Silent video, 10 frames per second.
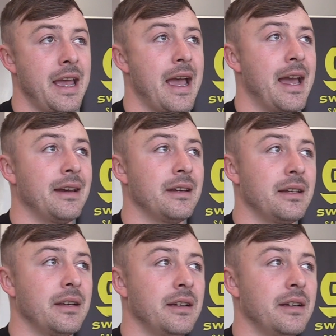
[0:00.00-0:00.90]
And
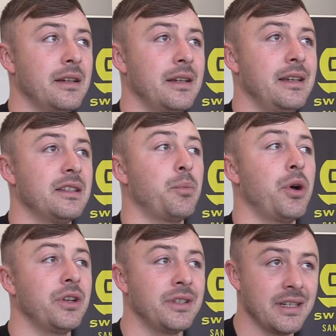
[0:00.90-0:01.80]
his
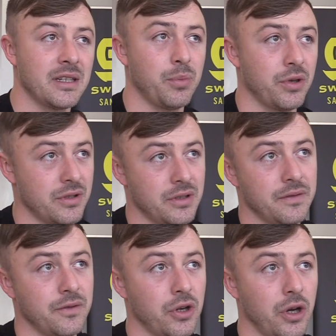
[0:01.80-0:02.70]
opponent tested positive
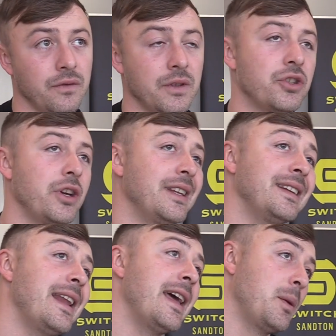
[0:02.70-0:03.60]
for COVID, so he
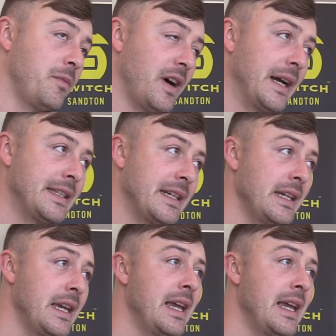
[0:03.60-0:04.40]
didn't end up fighting.